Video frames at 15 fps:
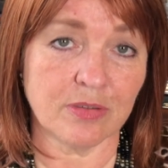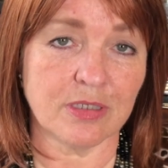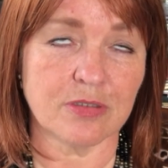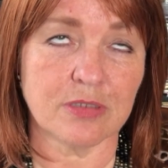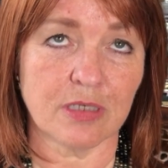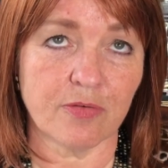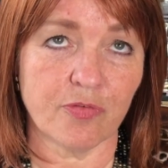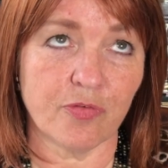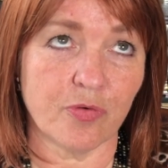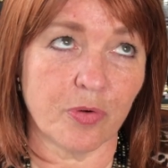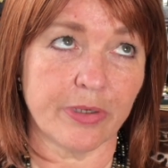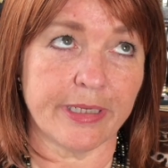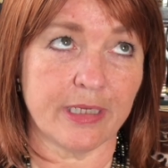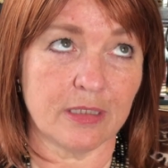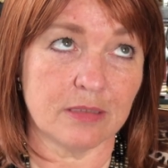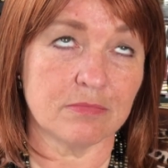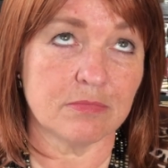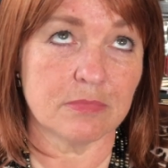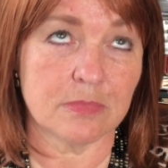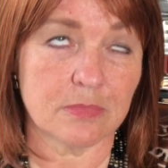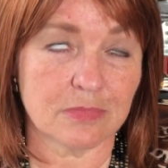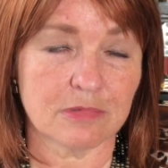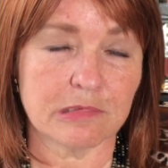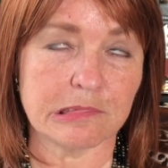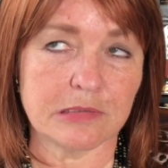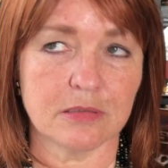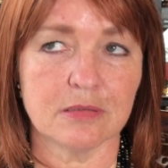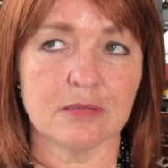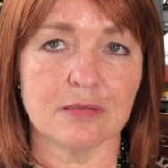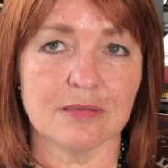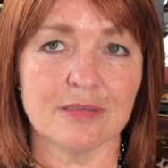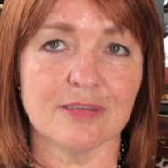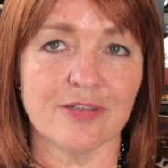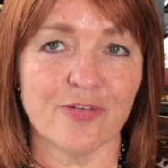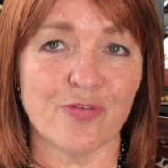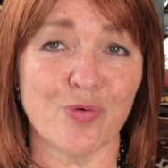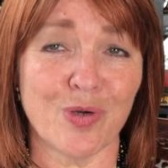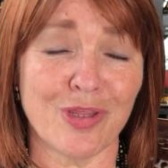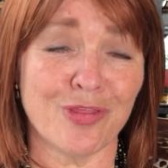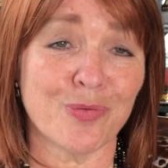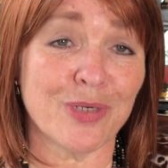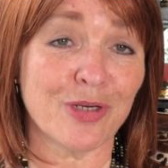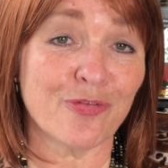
There's like 43